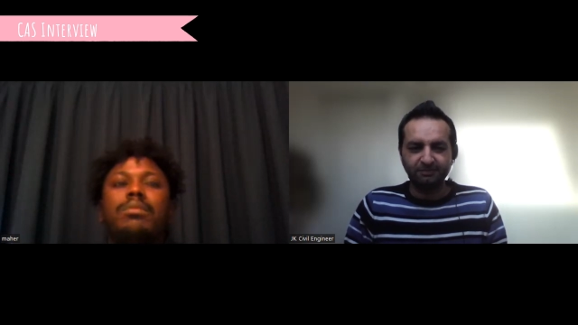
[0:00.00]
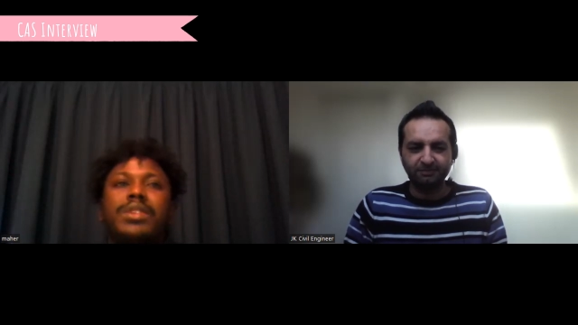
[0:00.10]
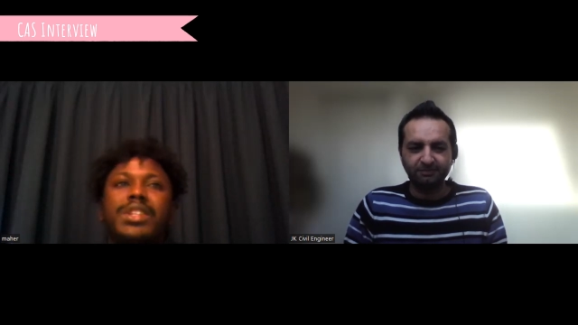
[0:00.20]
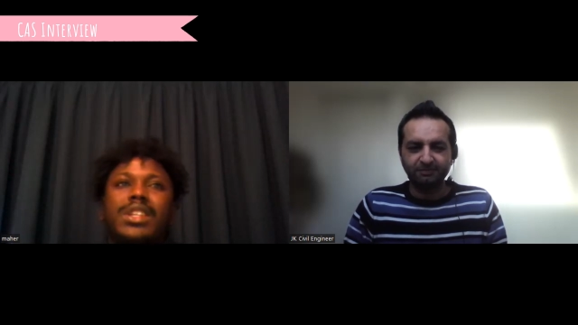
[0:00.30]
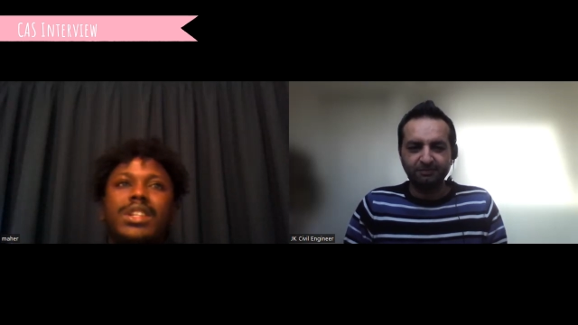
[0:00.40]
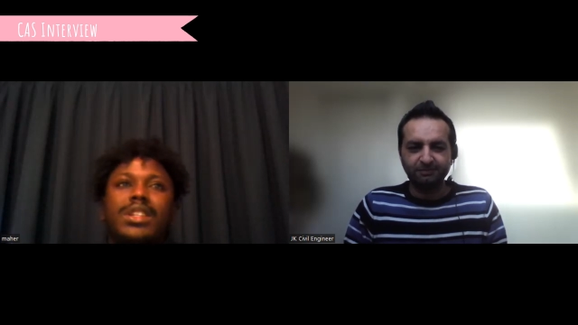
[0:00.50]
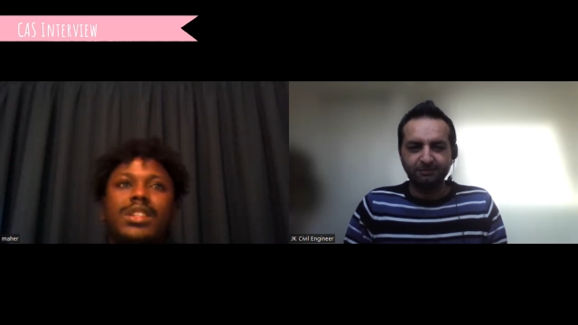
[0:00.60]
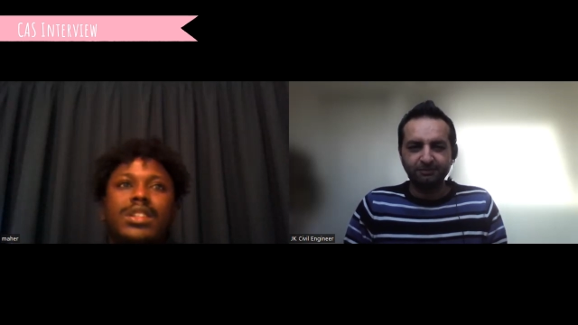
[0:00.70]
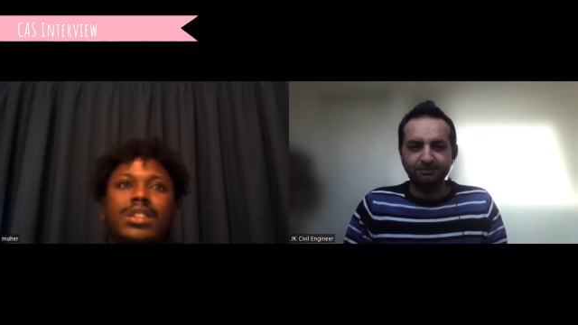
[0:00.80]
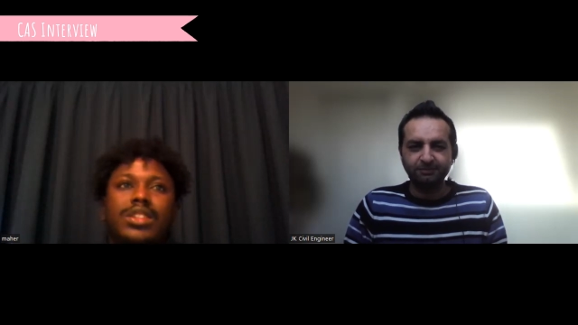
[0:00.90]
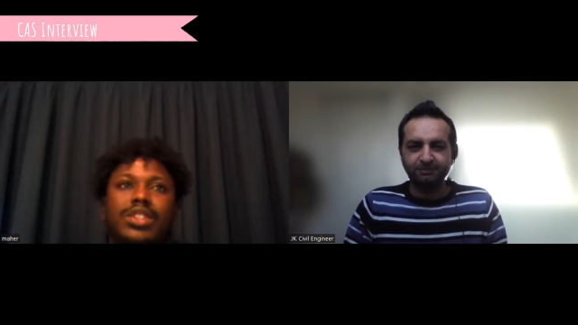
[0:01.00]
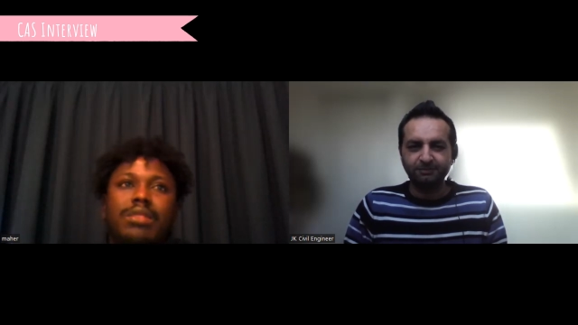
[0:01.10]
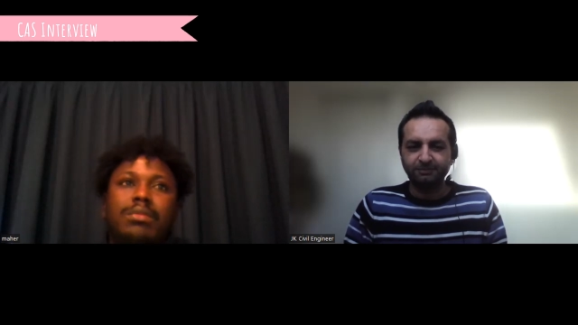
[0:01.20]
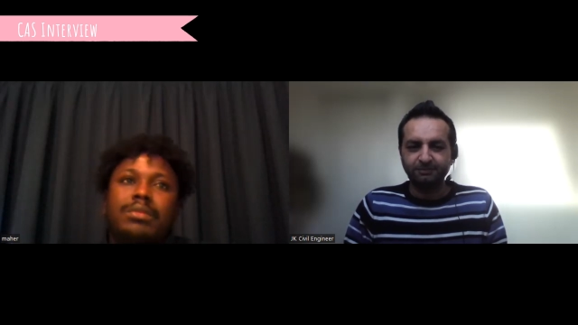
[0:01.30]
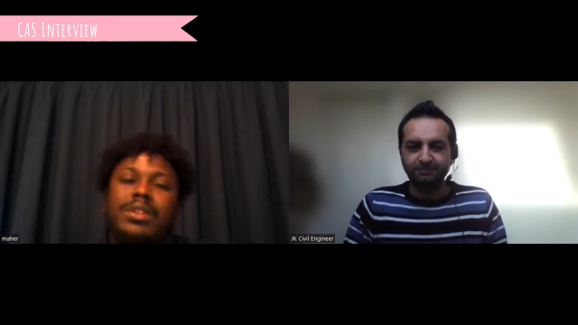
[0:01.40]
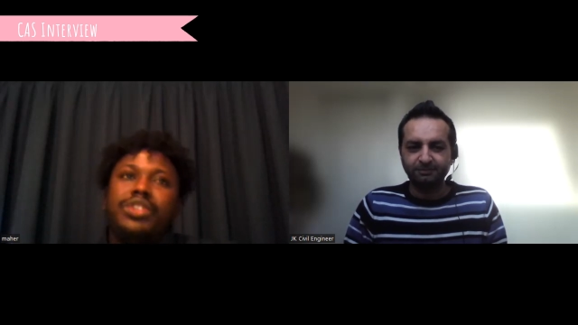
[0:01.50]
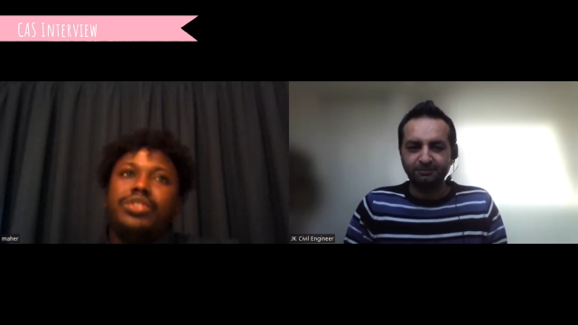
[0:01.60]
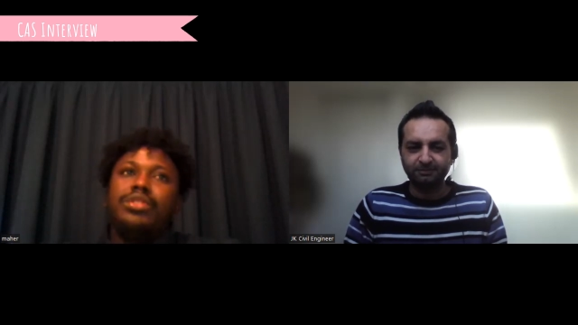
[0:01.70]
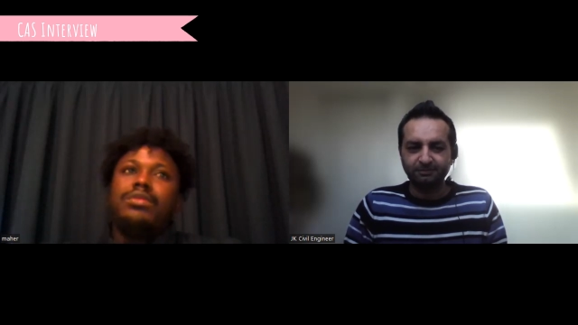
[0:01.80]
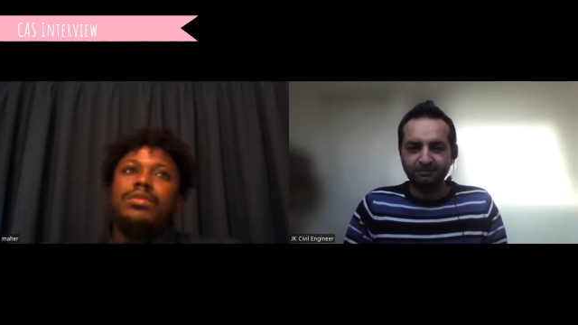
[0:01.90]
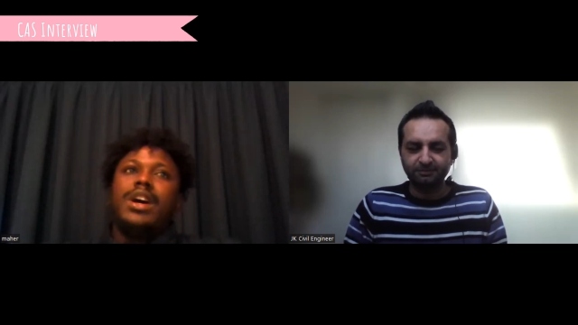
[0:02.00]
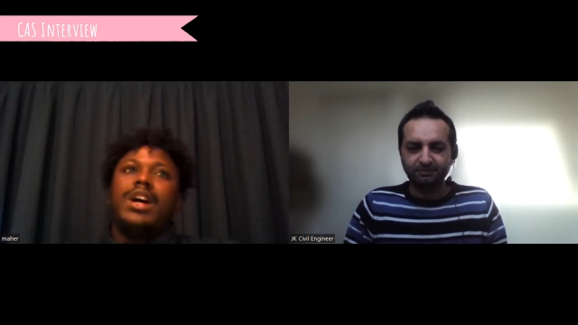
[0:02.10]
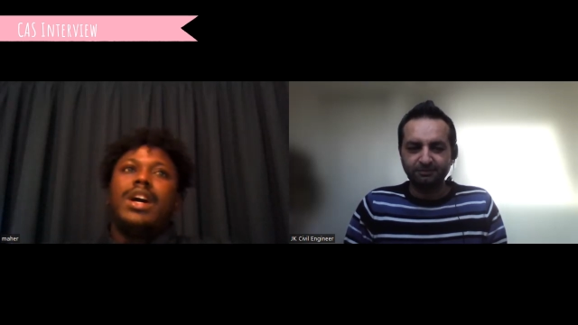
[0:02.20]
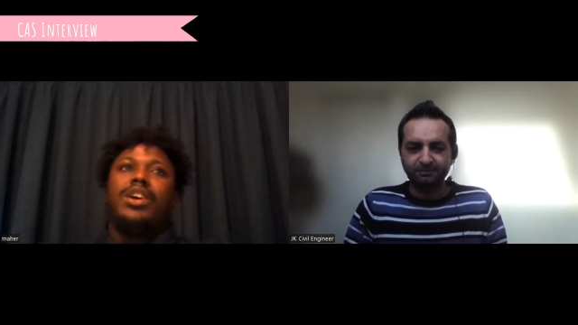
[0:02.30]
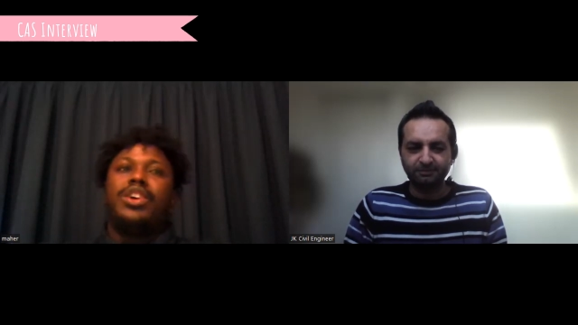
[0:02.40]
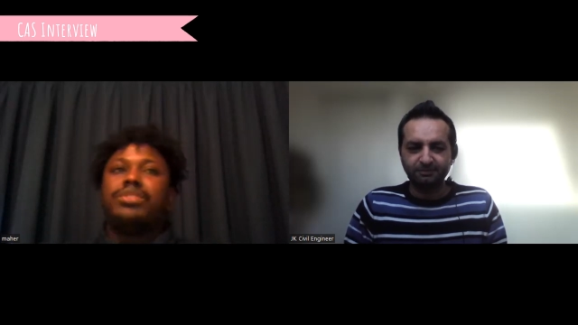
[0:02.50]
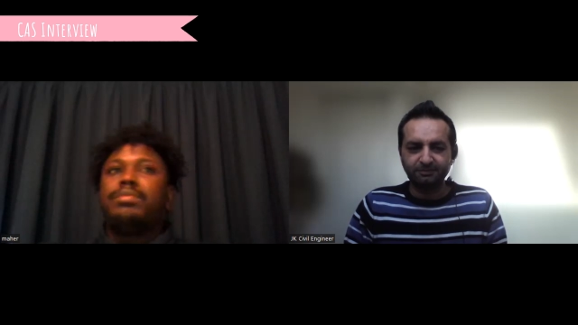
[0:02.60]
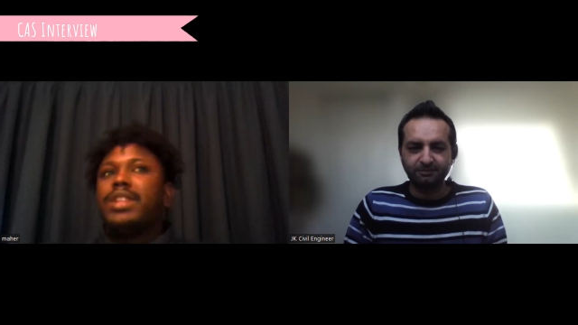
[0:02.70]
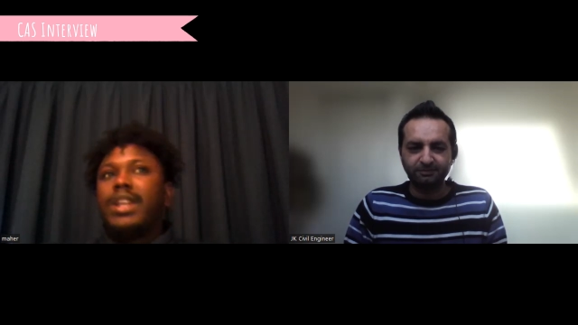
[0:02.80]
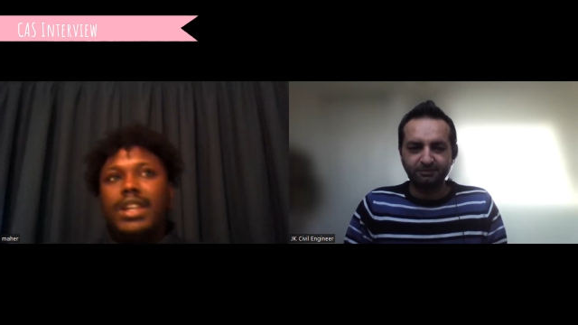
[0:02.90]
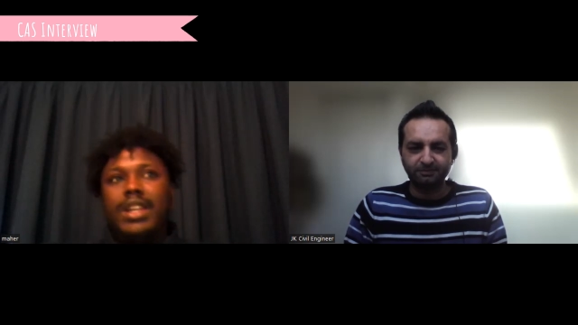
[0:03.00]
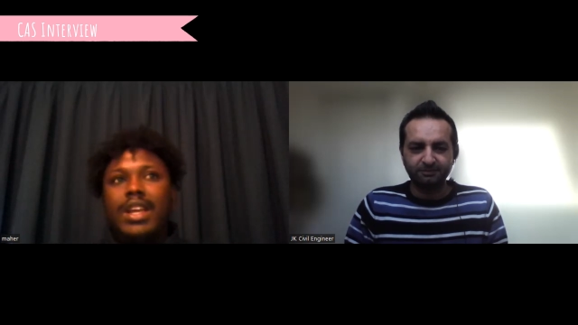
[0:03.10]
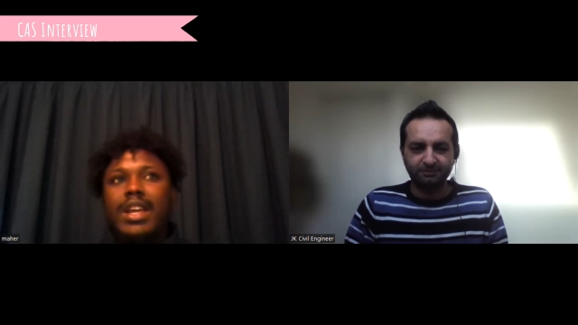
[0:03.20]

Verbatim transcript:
Speaker 1: Bristol's Somermills uh, Hospital,